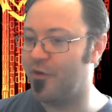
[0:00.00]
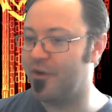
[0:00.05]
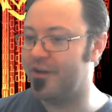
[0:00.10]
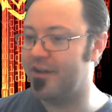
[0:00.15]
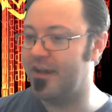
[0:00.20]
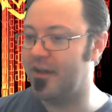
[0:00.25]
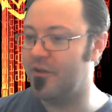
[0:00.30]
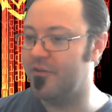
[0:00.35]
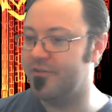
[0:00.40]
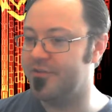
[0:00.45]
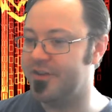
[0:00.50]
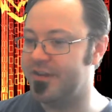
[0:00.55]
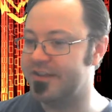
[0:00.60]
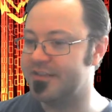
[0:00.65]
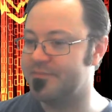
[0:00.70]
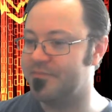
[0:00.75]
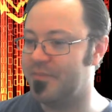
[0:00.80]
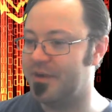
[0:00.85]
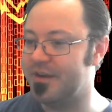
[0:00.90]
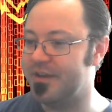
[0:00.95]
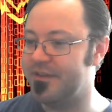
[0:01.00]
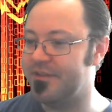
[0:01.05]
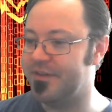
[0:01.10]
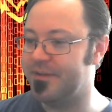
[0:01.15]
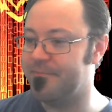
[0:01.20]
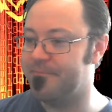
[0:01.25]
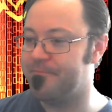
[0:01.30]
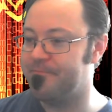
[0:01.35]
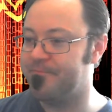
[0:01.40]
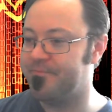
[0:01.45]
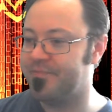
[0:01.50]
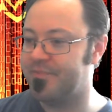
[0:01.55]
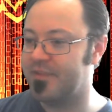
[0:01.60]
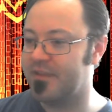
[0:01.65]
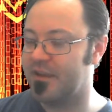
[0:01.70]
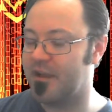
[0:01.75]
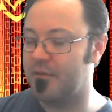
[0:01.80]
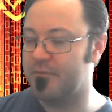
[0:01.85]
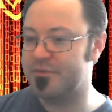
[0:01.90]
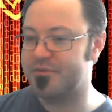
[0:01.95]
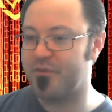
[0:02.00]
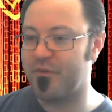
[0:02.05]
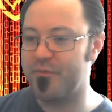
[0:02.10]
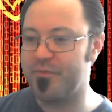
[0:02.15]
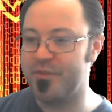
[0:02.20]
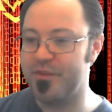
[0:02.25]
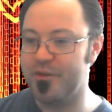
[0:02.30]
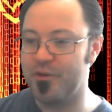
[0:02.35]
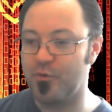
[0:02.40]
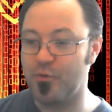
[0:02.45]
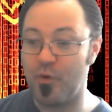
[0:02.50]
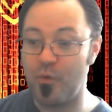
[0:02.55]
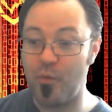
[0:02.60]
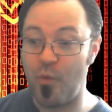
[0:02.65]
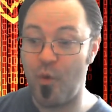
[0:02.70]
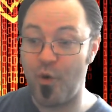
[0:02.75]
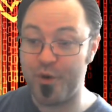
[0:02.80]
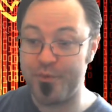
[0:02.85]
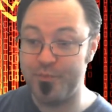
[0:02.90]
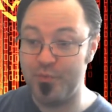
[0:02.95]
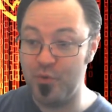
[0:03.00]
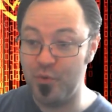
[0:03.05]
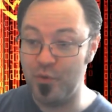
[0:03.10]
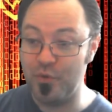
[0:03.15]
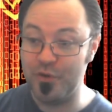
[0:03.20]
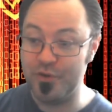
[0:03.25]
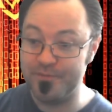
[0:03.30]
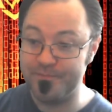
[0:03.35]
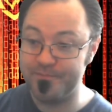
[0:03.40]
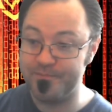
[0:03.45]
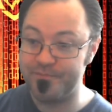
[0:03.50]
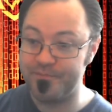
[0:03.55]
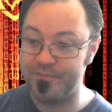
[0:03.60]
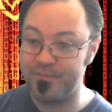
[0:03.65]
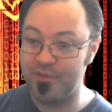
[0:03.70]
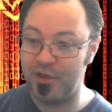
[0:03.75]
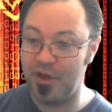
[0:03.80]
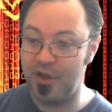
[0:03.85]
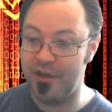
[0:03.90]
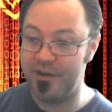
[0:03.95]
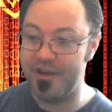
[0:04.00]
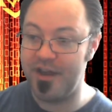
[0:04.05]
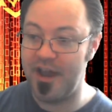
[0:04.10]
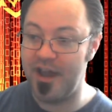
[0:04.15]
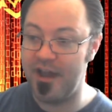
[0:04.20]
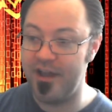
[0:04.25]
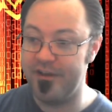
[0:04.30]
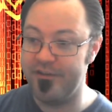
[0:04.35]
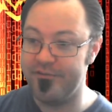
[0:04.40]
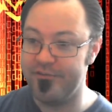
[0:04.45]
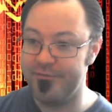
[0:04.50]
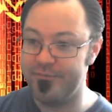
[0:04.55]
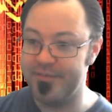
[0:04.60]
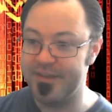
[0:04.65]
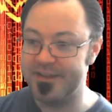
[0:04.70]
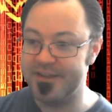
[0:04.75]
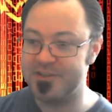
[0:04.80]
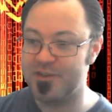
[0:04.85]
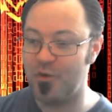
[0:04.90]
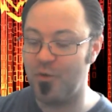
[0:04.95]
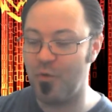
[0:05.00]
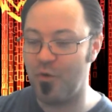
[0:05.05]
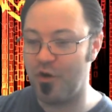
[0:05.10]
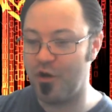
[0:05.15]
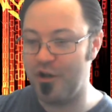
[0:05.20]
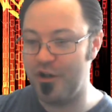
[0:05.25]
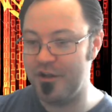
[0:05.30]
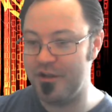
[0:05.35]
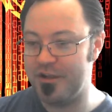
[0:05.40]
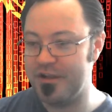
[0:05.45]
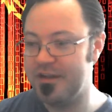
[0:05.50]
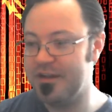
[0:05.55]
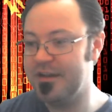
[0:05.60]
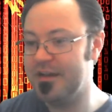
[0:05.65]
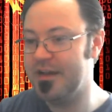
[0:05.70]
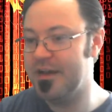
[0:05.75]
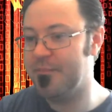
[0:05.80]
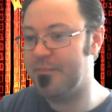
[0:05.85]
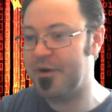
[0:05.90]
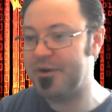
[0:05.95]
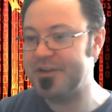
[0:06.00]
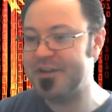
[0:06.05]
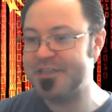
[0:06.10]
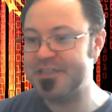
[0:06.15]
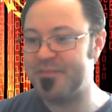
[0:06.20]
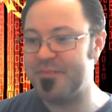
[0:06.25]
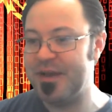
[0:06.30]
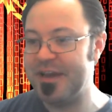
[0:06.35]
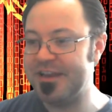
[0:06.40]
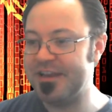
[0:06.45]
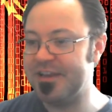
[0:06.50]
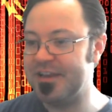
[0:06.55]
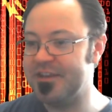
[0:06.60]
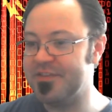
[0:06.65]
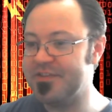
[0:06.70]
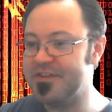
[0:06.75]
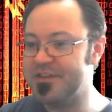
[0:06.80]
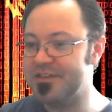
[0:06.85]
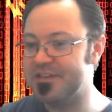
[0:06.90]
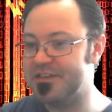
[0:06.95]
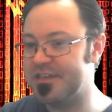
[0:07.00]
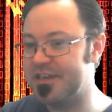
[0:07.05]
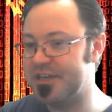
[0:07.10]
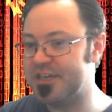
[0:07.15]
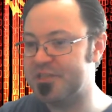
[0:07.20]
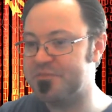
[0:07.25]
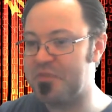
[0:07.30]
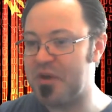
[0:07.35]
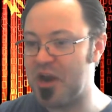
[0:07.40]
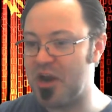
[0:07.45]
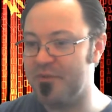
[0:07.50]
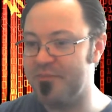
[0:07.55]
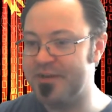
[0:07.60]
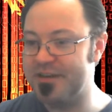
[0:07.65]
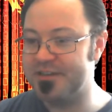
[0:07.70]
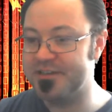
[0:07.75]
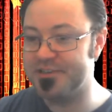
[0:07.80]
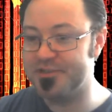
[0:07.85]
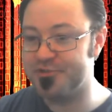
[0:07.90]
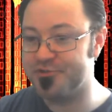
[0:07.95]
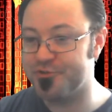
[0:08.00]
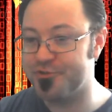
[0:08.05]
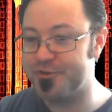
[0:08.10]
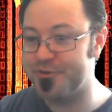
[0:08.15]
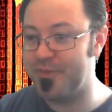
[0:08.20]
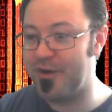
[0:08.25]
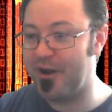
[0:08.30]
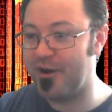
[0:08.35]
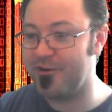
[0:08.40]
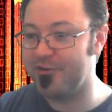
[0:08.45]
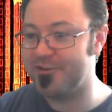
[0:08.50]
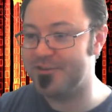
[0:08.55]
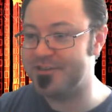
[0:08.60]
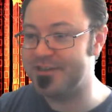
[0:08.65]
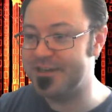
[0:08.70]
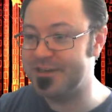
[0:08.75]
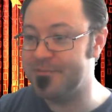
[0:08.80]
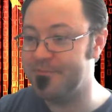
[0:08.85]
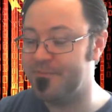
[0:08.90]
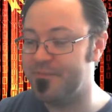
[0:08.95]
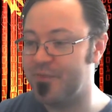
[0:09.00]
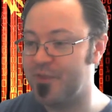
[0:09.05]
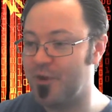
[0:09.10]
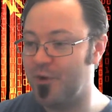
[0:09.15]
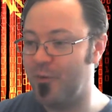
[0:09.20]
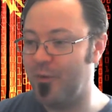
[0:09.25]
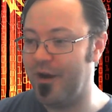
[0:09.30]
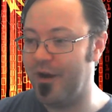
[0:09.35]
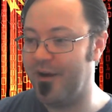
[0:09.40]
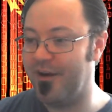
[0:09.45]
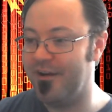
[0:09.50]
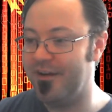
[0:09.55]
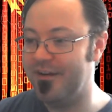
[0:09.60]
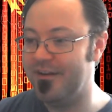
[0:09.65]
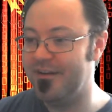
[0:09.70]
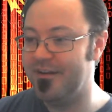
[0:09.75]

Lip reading: account. It's money that comes from the reward pool on Hive. And so we're all participating in this experiment in true democracy where